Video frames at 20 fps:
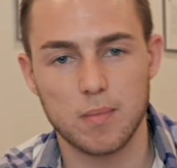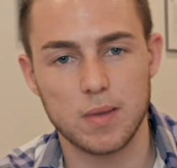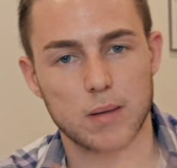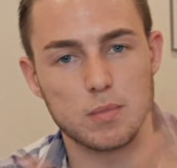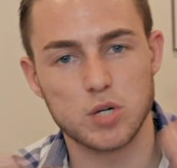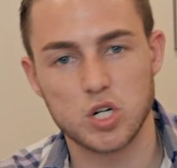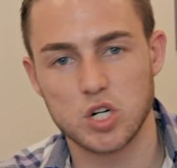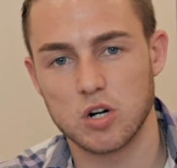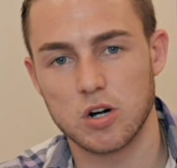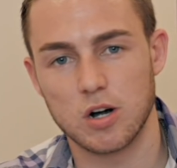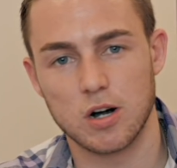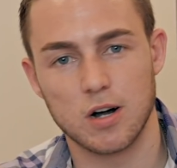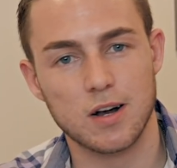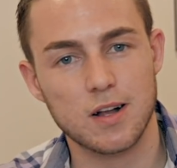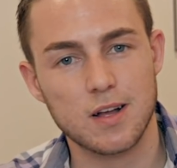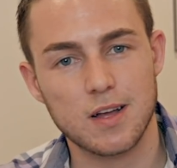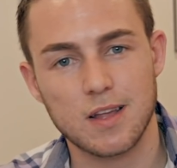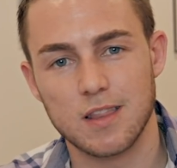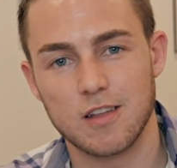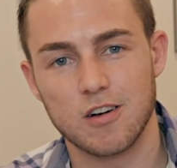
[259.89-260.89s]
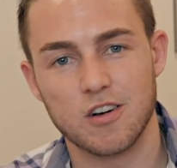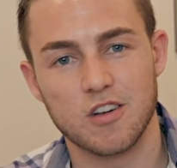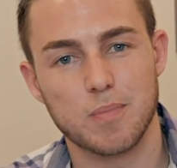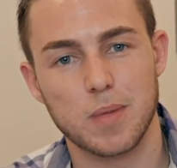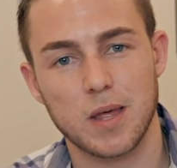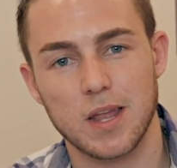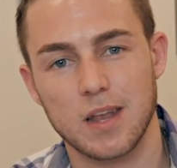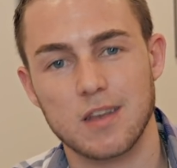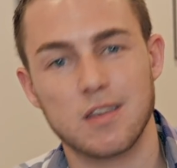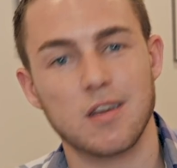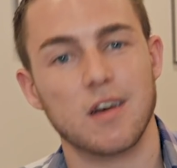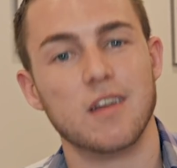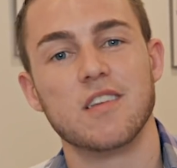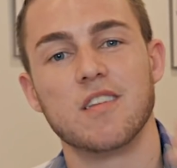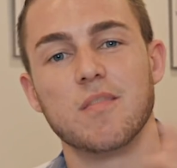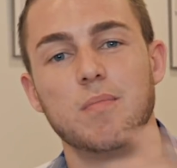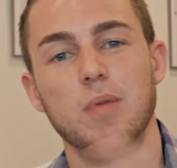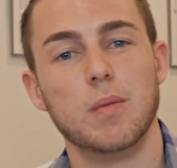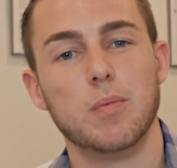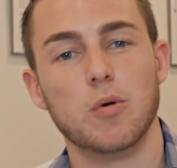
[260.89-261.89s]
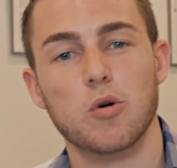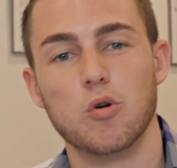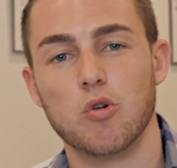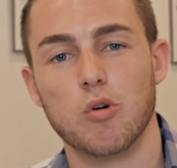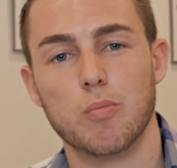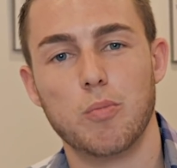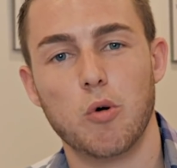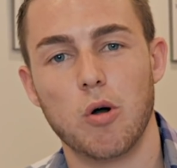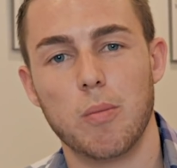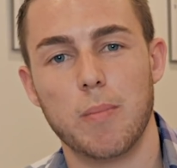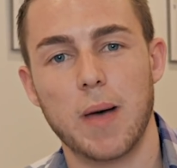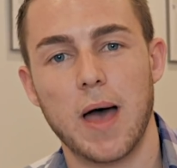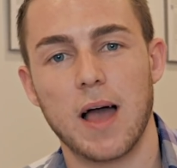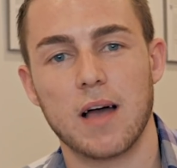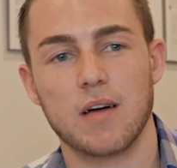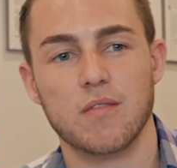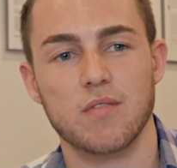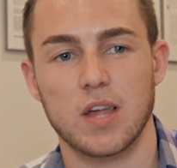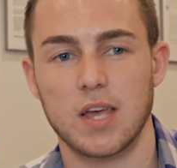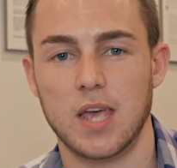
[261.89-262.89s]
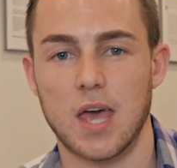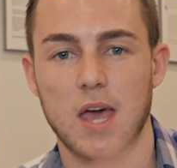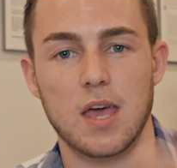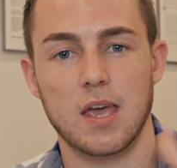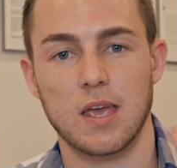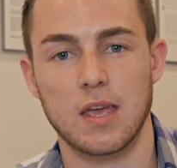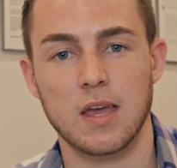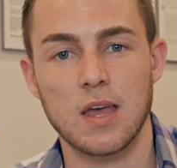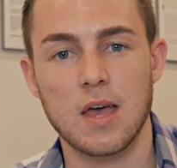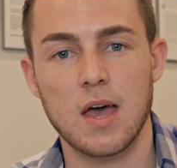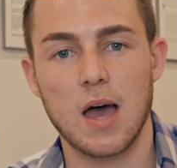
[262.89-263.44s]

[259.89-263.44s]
and I'm sure there's been tons of people who report back of like, hey,